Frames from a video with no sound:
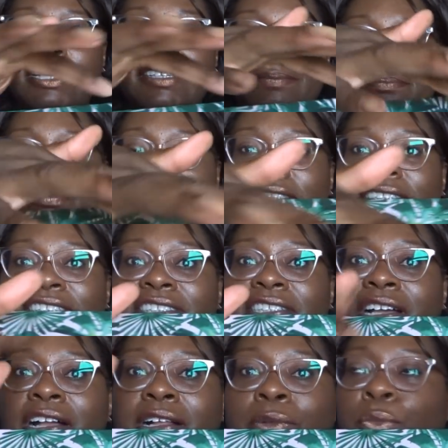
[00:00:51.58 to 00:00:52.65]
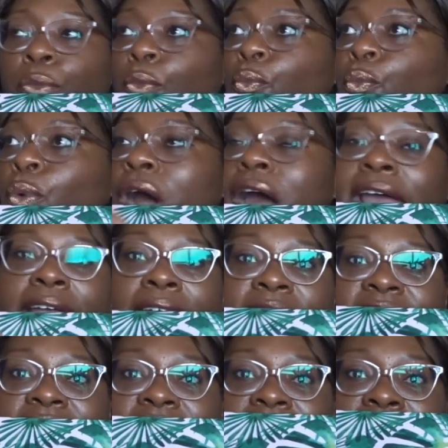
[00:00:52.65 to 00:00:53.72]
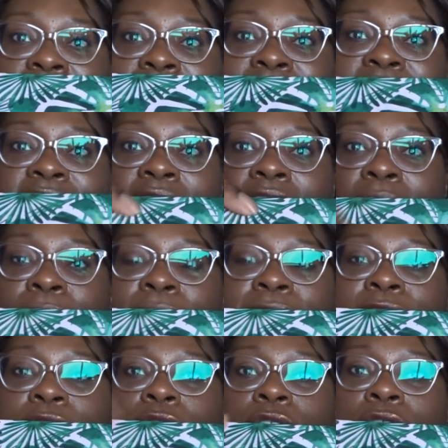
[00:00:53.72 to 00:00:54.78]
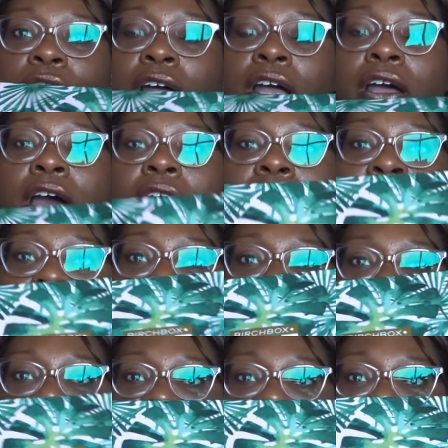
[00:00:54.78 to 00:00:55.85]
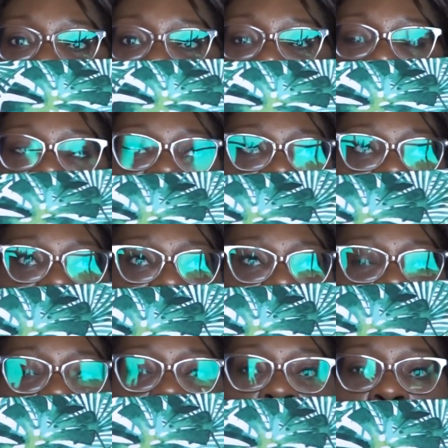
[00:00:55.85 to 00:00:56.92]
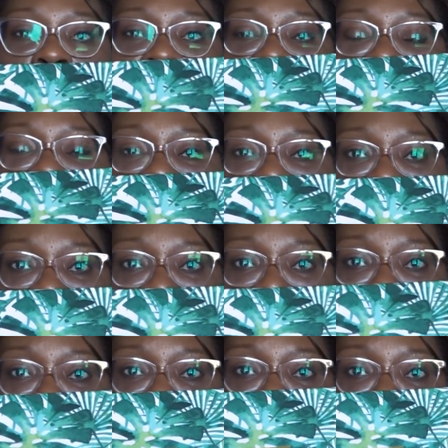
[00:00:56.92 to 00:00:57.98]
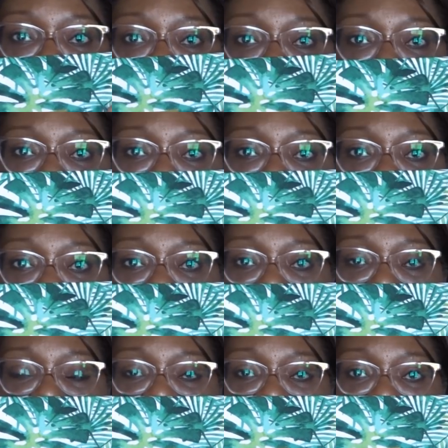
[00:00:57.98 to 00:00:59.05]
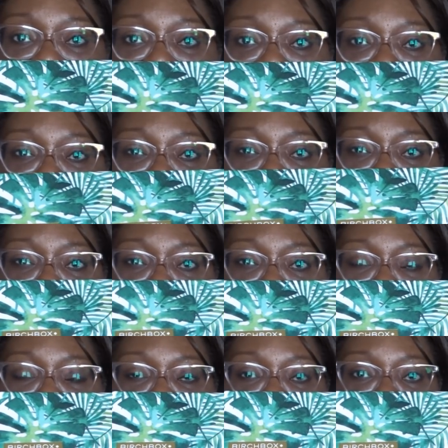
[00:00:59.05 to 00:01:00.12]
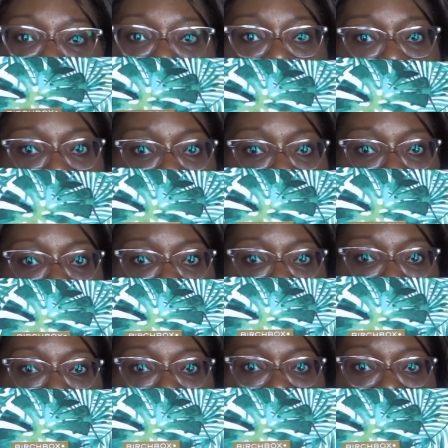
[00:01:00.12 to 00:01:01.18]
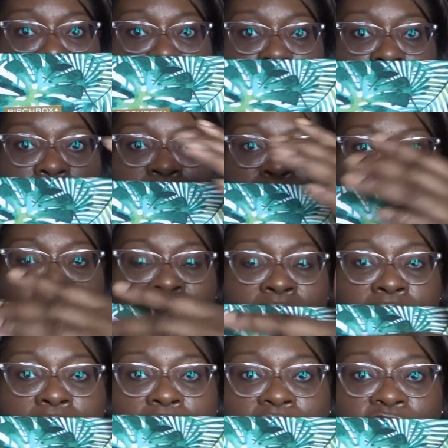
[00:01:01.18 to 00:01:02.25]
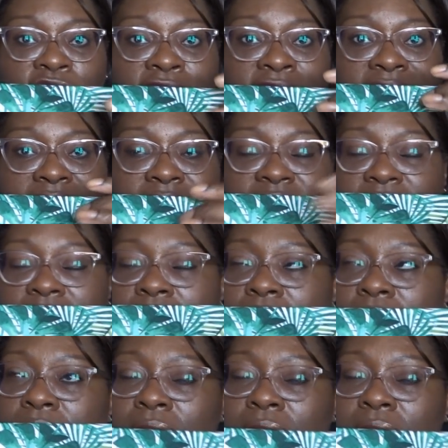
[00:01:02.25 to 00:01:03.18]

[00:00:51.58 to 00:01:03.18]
this print style, I have seen this style before. I'm pretty certain that Look Fantastic had the same sort of print. Was it earlier on this year? With these big large leaves?